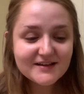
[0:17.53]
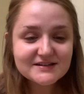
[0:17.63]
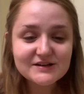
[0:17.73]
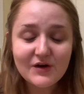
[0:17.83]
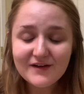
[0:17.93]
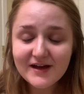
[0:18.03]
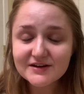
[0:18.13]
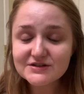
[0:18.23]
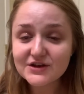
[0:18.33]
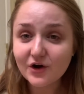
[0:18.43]
So I've
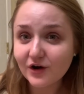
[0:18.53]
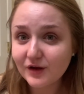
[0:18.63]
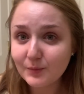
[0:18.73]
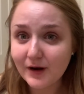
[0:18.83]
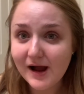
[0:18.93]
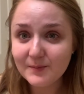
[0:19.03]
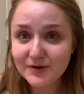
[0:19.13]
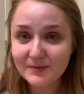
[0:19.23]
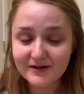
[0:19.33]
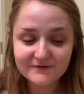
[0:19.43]
actually already primed
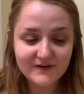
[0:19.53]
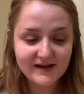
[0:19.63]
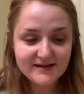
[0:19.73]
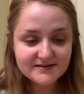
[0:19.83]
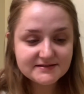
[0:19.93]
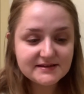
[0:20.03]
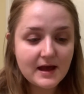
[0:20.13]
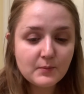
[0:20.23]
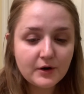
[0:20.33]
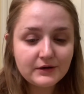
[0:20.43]
my face.
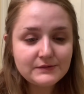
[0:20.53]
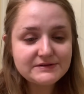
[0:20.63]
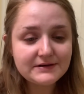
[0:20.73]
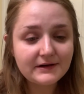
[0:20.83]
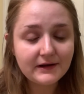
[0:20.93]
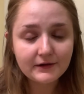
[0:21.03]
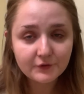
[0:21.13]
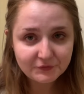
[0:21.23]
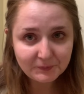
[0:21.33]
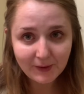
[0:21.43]
I'm not using an
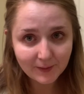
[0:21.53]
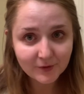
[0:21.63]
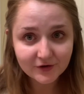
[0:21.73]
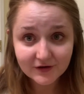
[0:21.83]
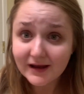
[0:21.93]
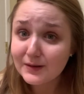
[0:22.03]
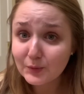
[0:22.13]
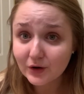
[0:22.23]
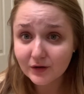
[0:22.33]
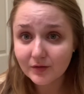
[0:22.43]
e.l.f. primer today, I'm
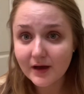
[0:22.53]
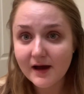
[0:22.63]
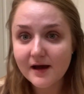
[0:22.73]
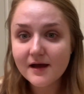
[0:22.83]
not gonna lie.